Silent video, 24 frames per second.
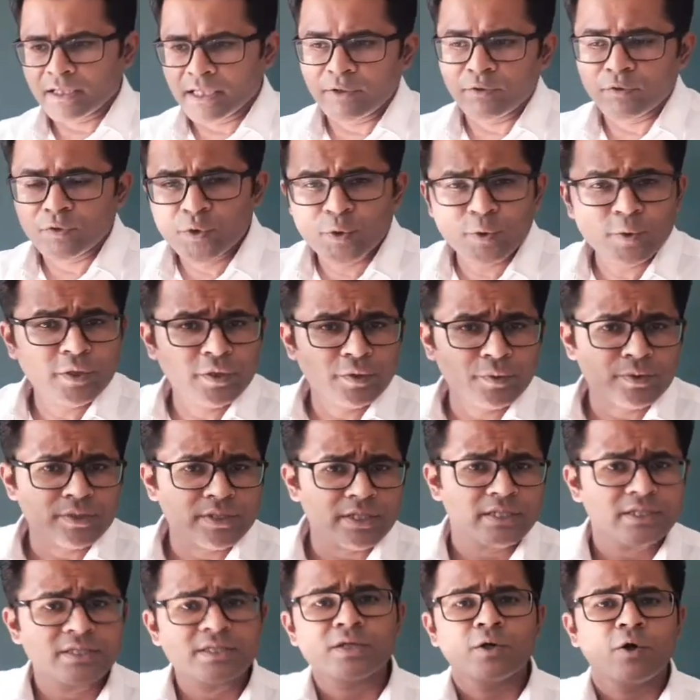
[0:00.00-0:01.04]
Give 2
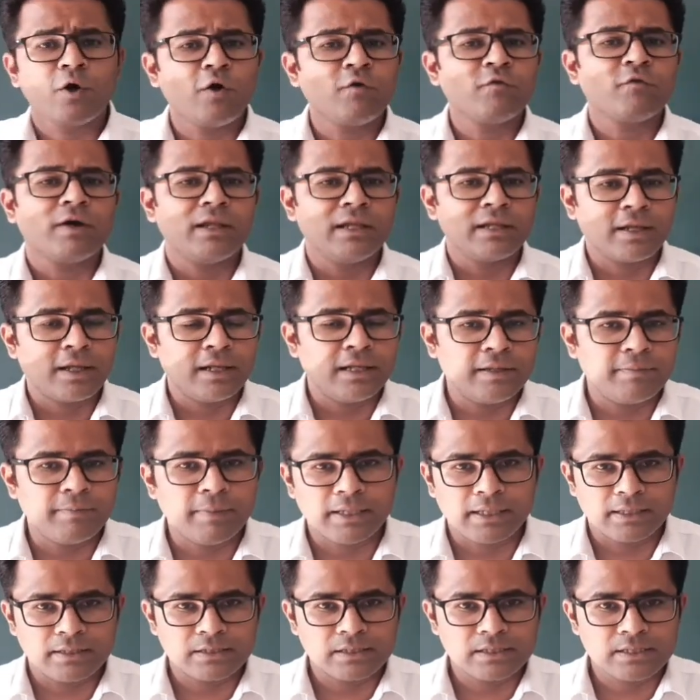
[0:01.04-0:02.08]
uses of alkali
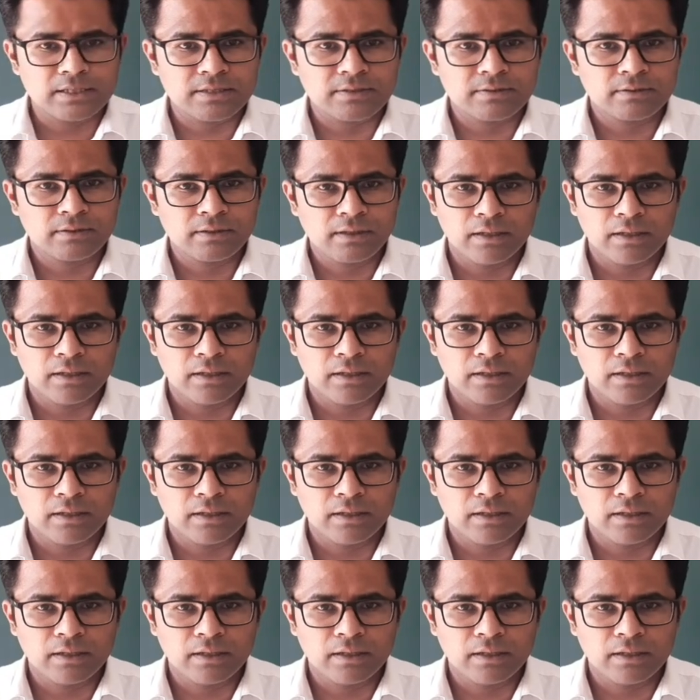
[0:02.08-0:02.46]
metals.